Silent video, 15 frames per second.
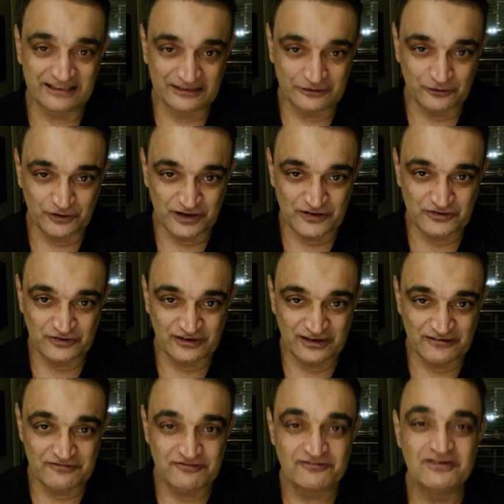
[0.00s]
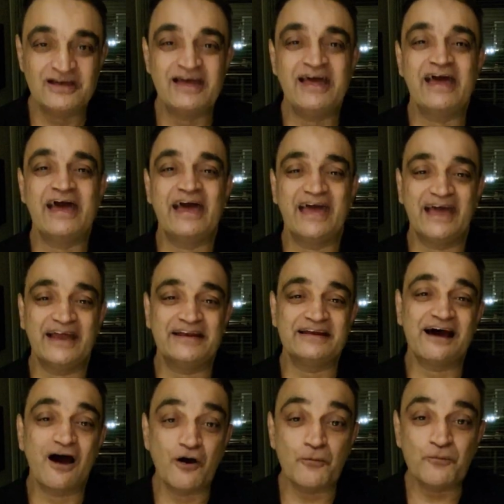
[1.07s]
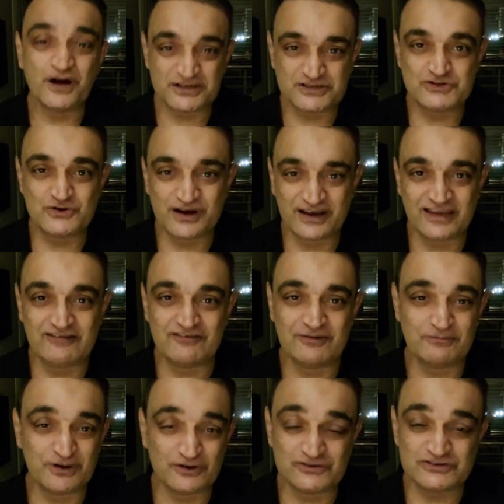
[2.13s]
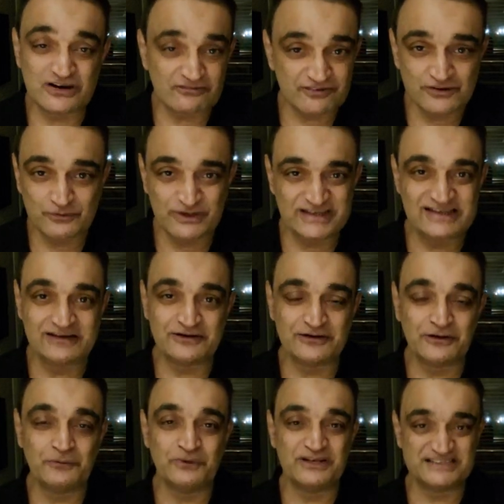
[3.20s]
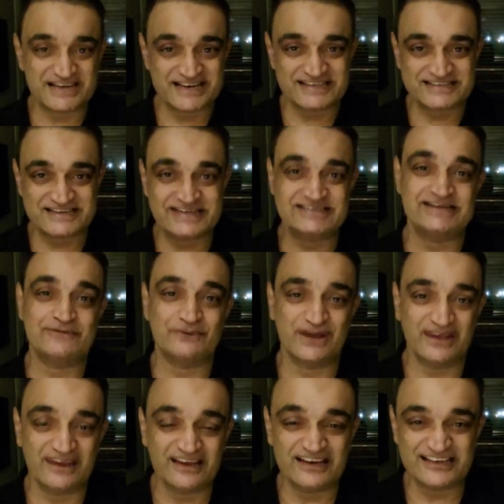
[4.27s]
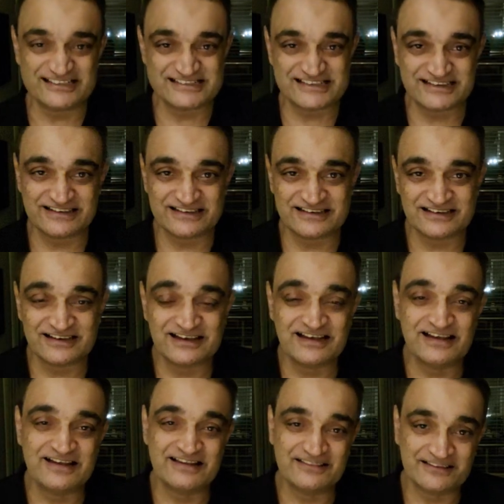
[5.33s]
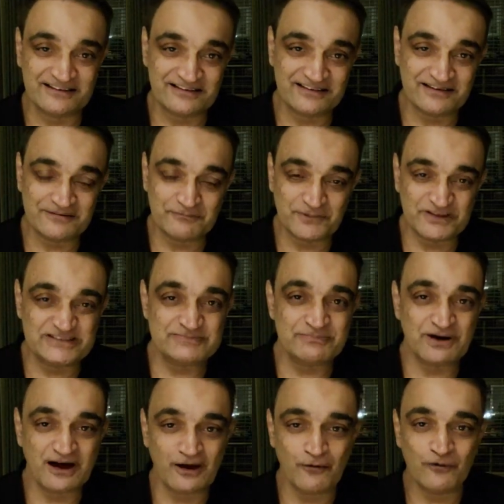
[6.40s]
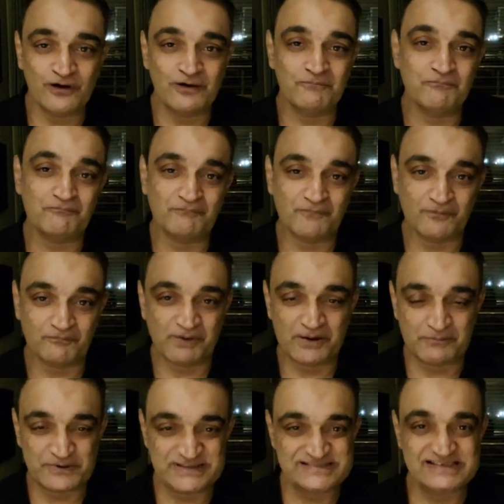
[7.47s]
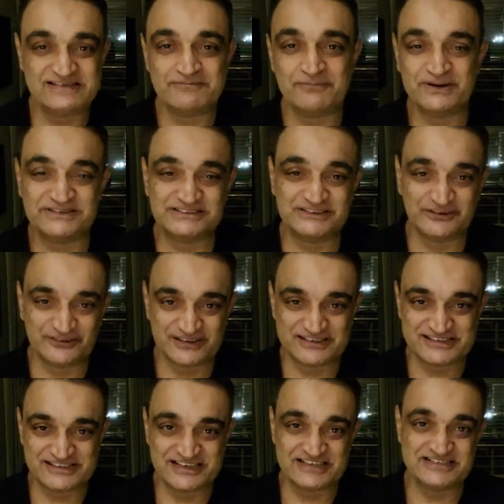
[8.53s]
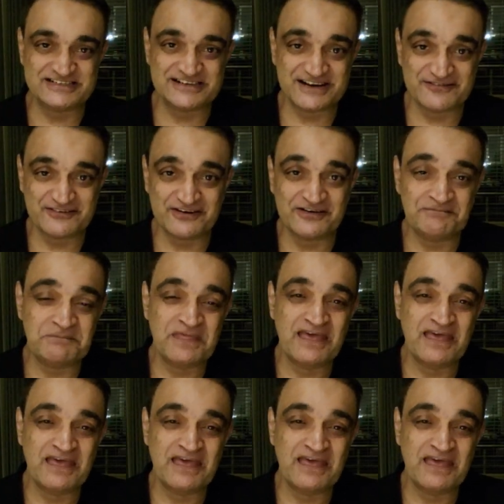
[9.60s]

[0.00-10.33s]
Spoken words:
you need to give and how much you are giving, because often we're titrating, we're increasing the moles per hour by pressing the button on the syringe driver,